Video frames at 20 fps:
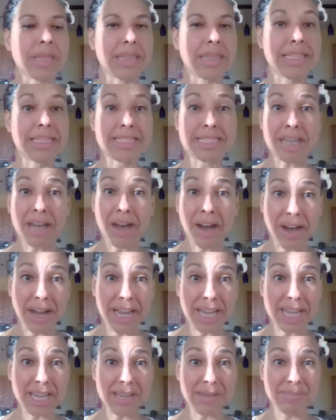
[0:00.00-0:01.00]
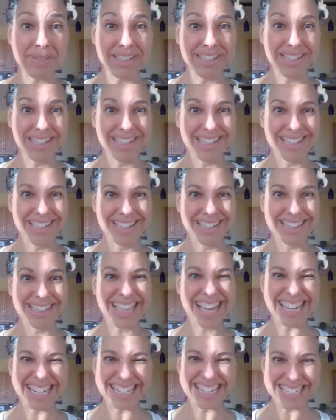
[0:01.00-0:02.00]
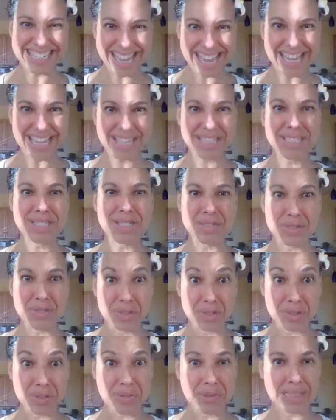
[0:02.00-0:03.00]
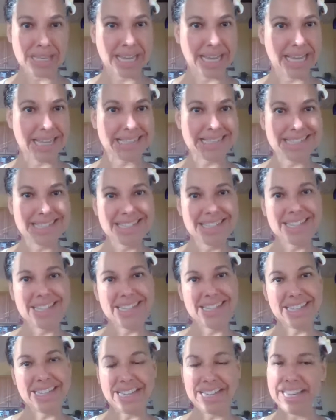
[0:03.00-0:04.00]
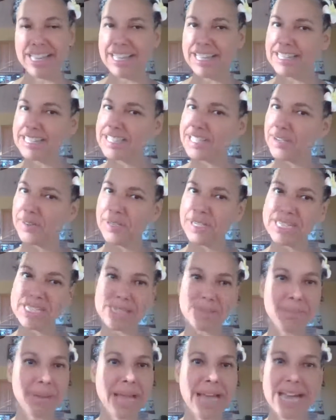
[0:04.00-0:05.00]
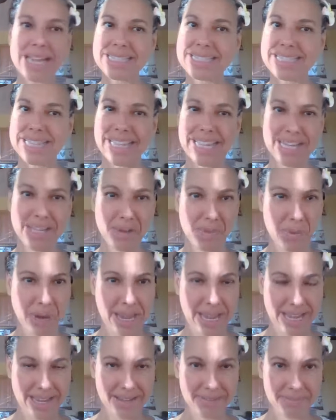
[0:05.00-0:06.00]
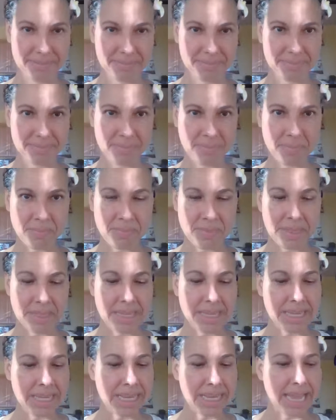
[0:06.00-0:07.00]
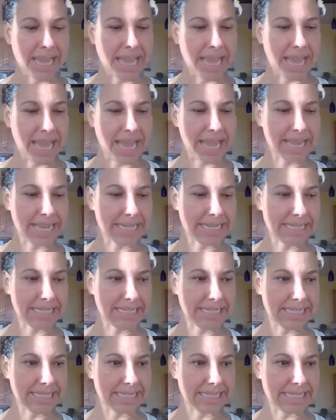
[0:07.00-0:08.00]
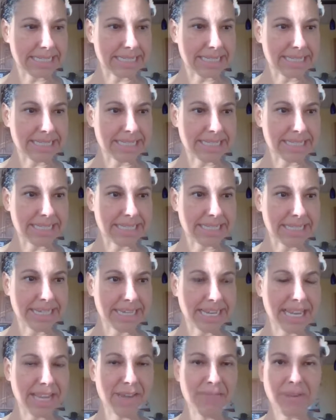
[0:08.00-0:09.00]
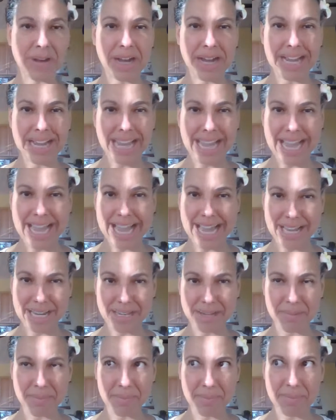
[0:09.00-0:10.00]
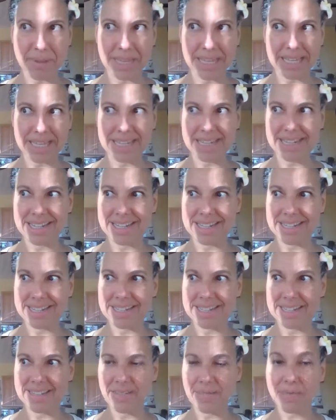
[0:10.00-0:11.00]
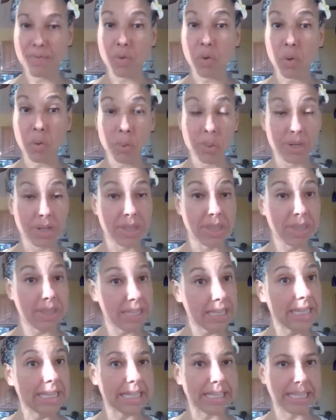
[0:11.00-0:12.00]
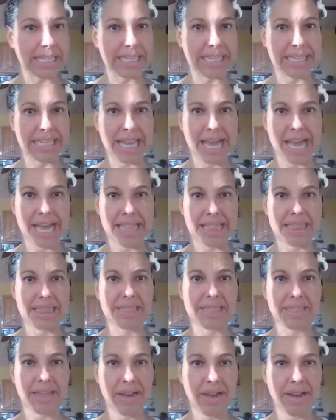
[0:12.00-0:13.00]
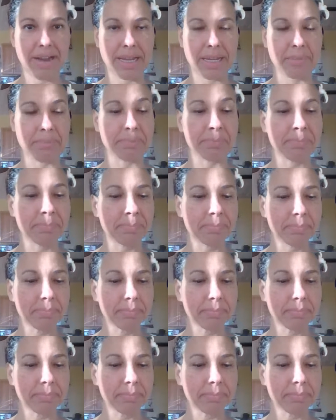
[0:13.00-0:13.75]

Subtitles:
the time that it takes to do that is going to pass anyway. And if I had been forward thinking at the time